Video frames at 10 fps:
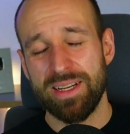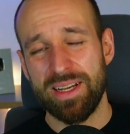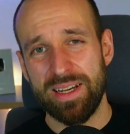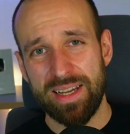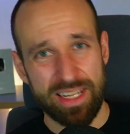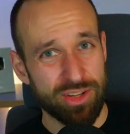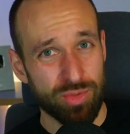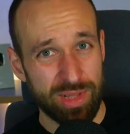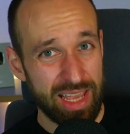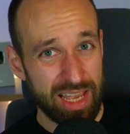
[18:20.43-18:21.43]
and I don't
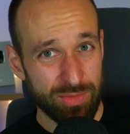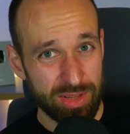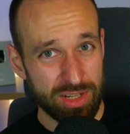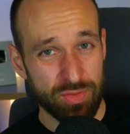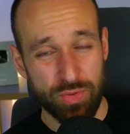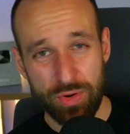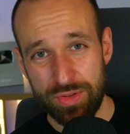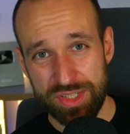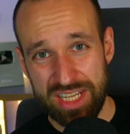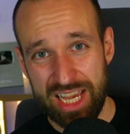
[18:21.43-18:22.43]
really have a lot of
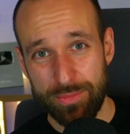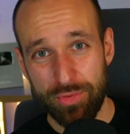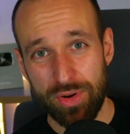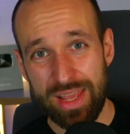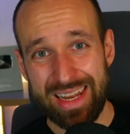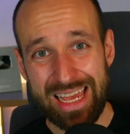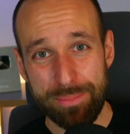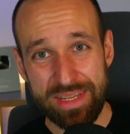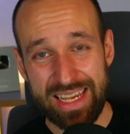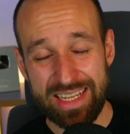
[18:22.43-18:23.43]
focus time for that
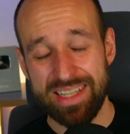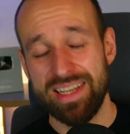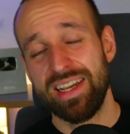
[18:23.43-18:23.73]
app yet.